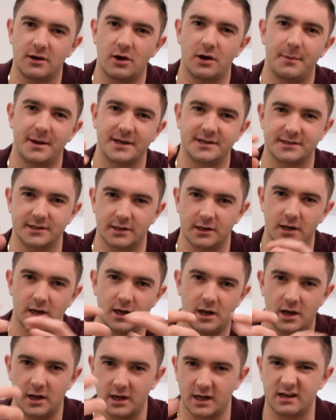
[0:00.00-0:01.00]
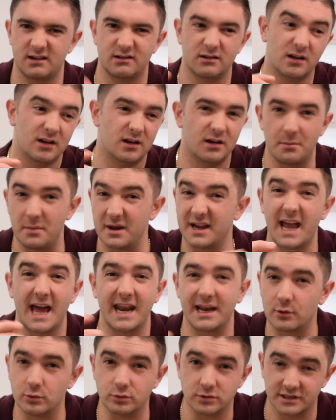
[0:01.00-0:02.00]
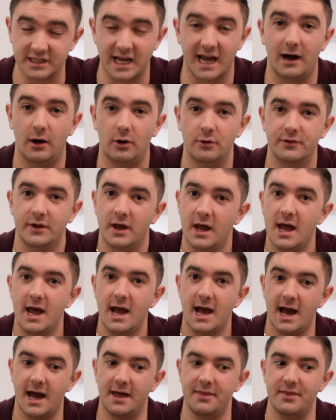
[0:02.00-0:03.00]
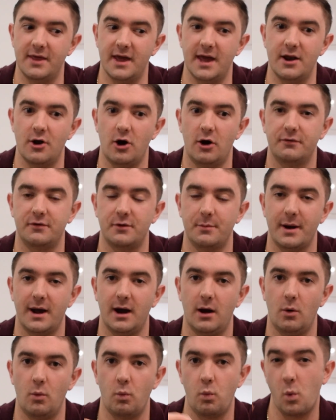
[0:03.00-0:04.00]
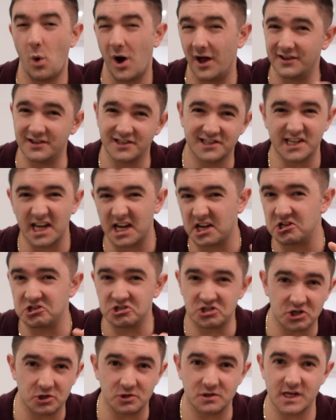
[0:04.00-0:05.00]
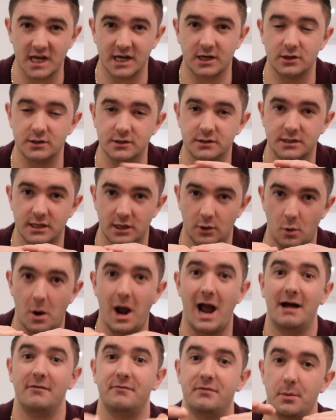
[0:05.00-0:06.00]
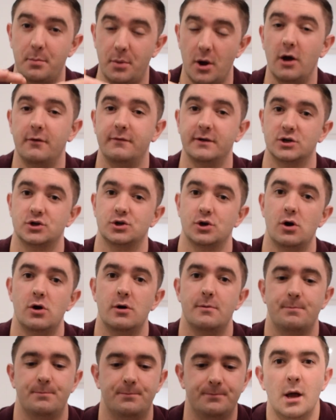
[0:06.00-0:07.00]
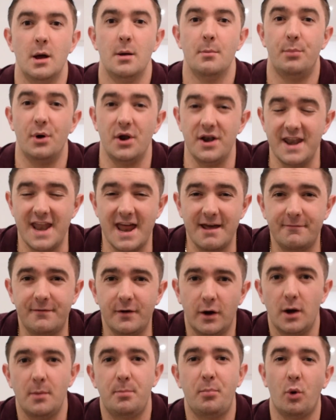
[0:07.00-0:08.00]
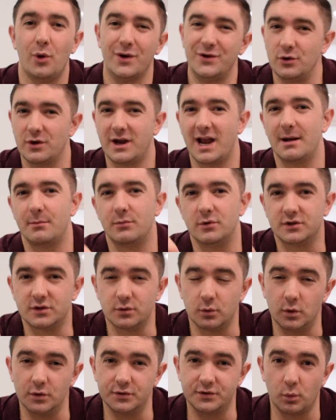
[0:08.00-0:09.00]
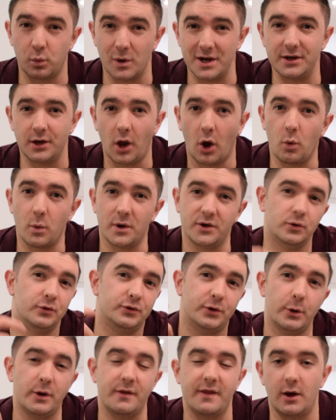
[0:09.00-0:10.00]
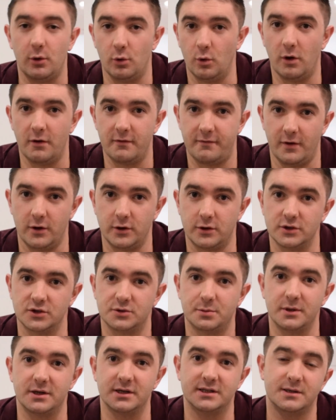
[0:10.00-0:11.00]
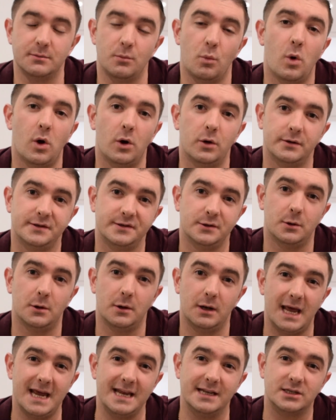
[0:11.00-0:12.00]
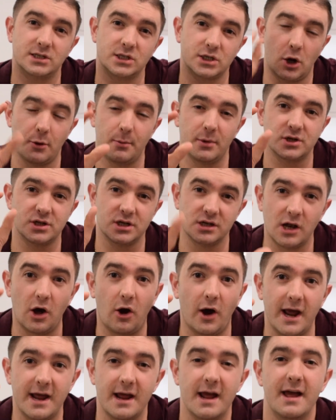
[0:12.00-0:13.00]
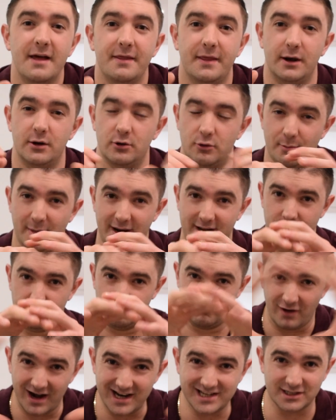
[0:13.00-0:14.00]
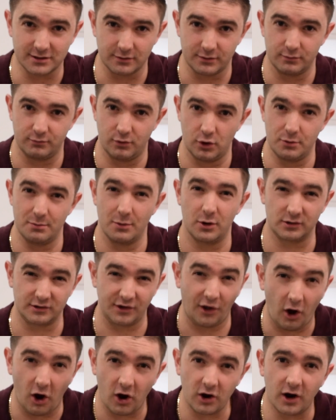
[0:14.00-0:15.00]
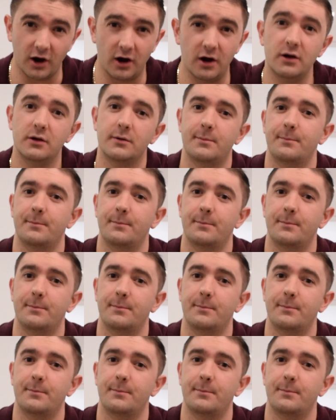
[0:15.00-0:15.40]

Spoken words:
It kind of makes a mechanical sound. And then after about 1 second, 2 seconds, it will have the perfect shot. But never point your camera towards a window when you're doing that autofocus, because then what it'll do, it'll let in so much light that it'll make the rest of the room look darker.